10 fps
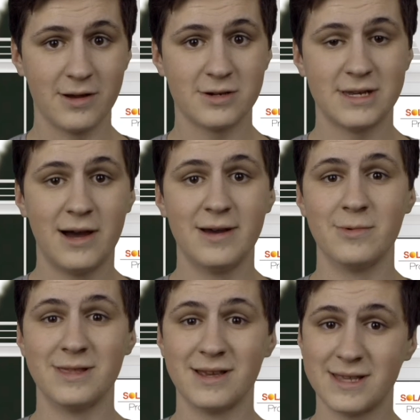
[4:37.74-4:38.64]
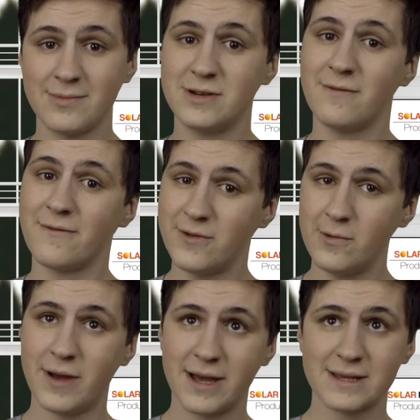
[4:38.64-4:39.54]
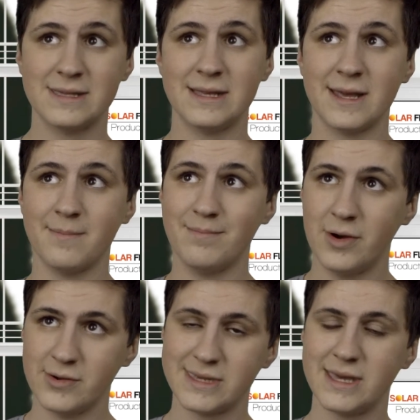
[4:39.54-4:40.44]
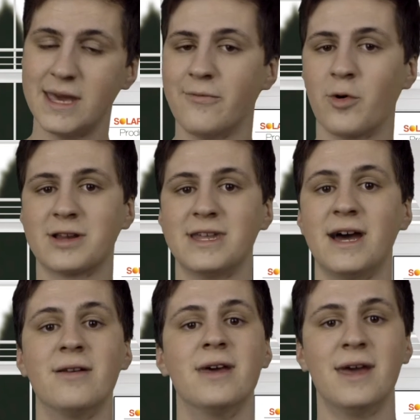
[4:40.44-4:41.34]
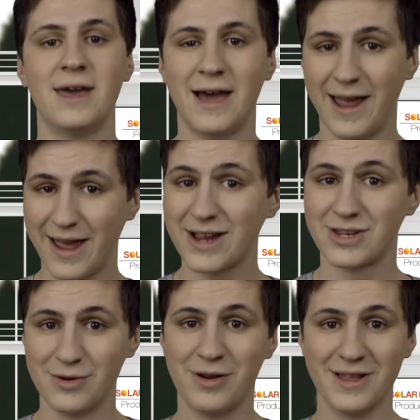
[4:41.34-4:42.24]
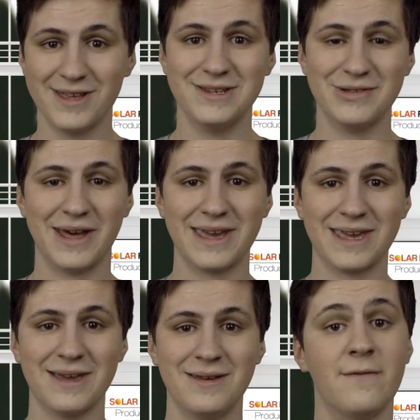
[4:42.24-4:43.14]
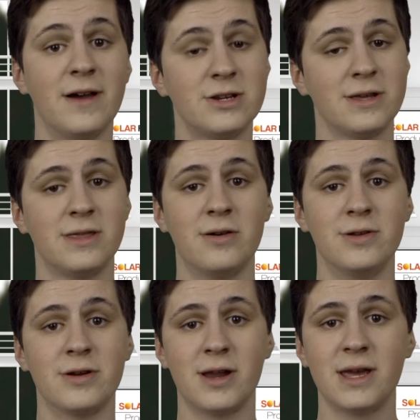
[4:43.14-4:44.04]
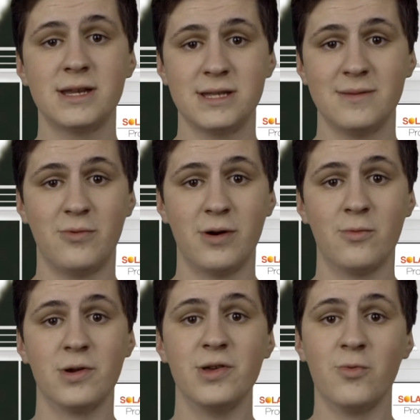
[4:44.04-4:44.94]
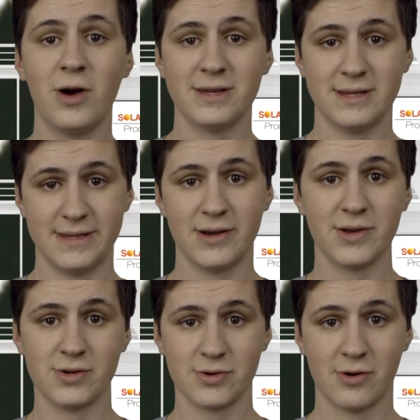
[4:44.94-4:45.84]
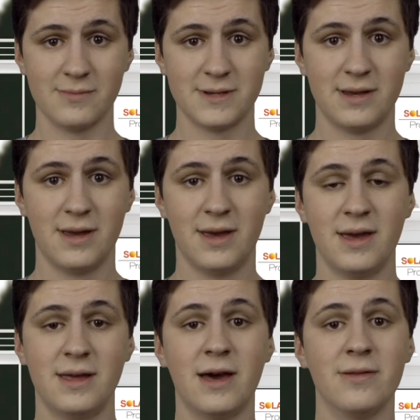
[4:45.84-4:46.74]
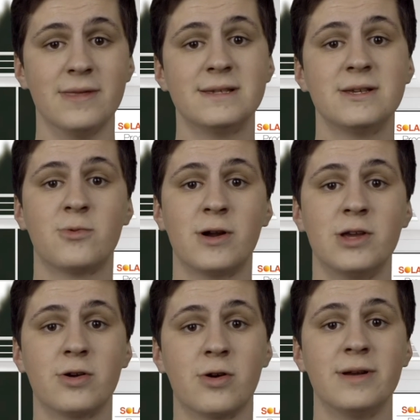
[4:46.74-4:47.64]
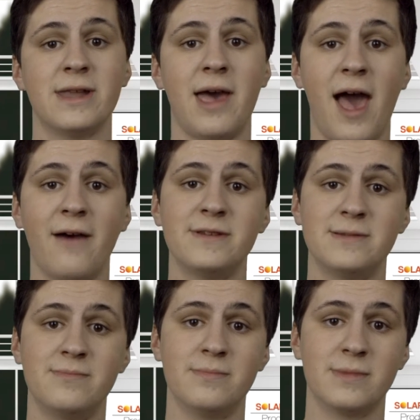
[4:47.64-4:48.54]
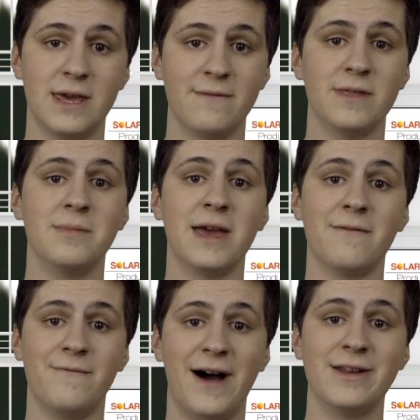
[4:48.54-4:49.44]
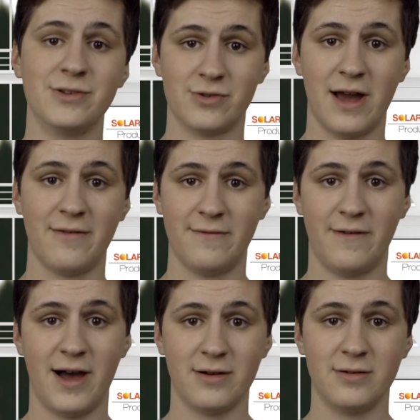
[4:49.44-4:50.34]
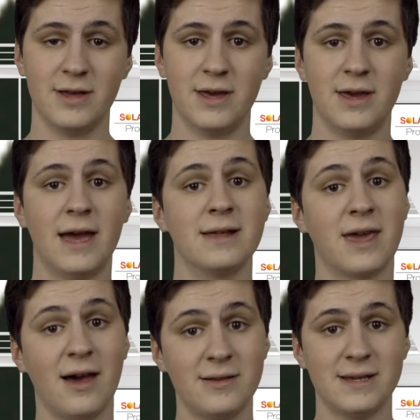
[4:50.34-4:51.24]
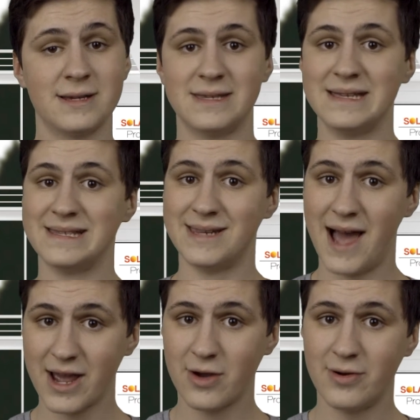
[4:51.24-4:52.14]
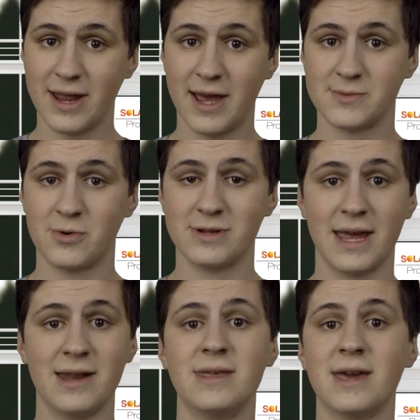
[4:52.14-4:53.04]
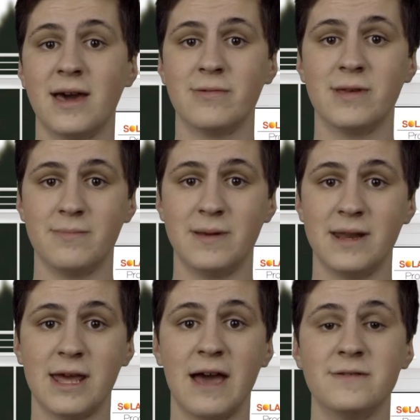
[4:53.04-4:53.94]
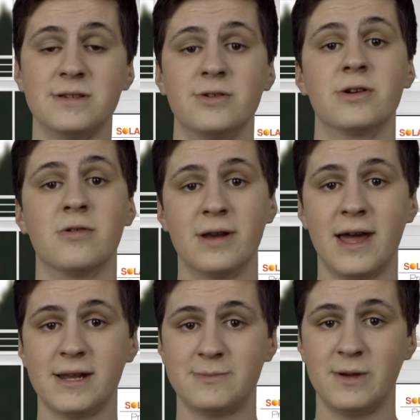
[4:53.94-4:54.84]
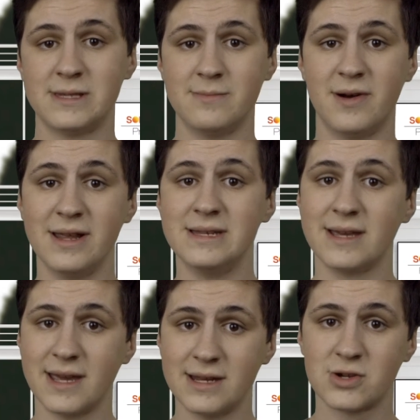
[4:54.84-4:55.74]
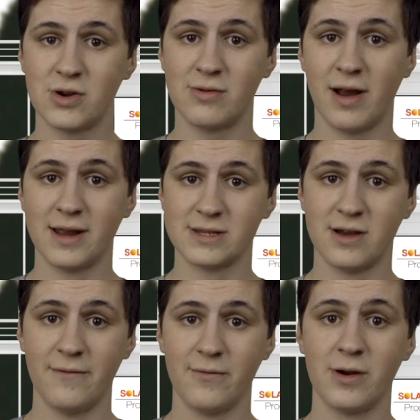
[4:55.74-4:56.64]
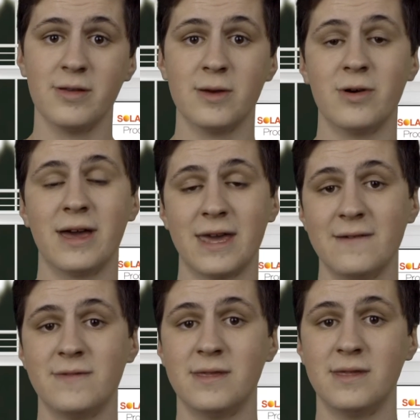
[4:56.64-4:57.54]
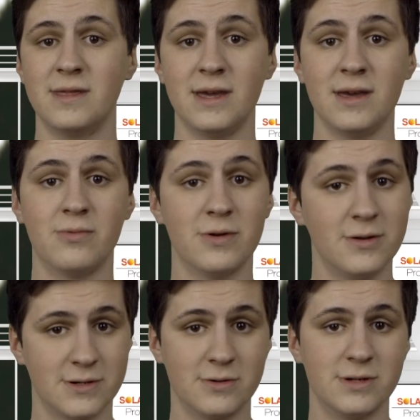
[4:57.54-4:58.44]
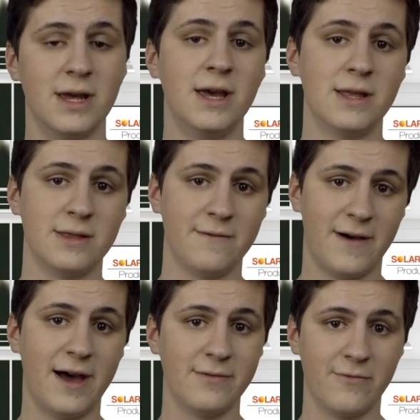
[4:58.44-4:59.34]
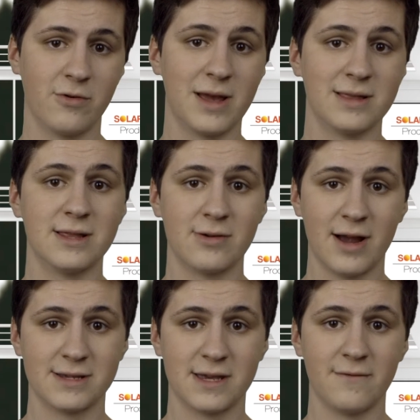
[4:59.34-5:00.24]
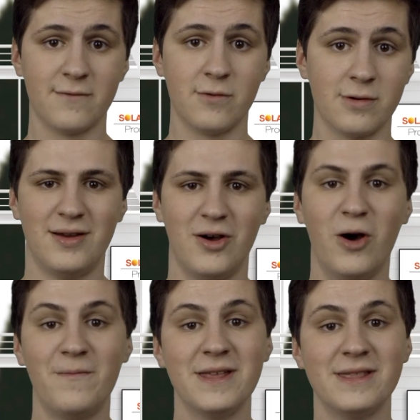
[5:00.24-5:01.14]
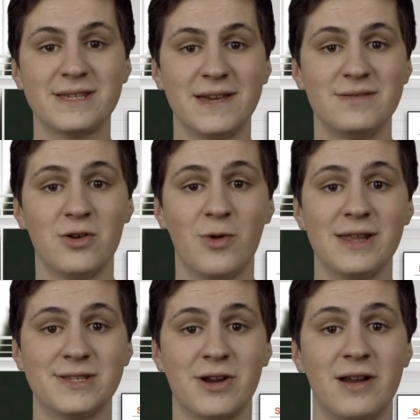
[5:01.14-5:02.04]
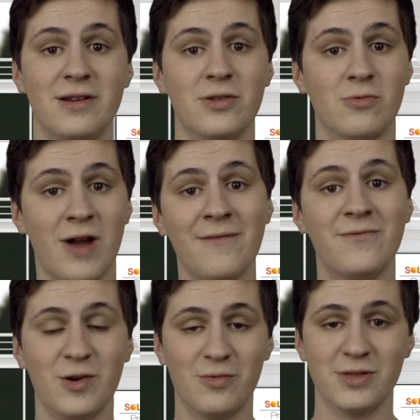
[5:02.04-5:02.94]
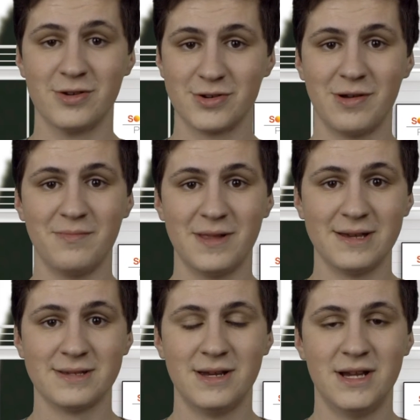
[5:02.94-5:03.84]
years now, and with the exception of a few bugs that they mostly have worked out, I actually really do like it. Eventually though, you're going to get to the point where you want to sell your scripts. Now, this is where you're going to have to give them a final draft file. And Celtx is not going to export to anything other than a PDF. So you're going to have to spend some money to get a screenwriting software that will give the producers the file format that they're asking for. Hopefully this gives you a way to start out on the right foot with your screenplays.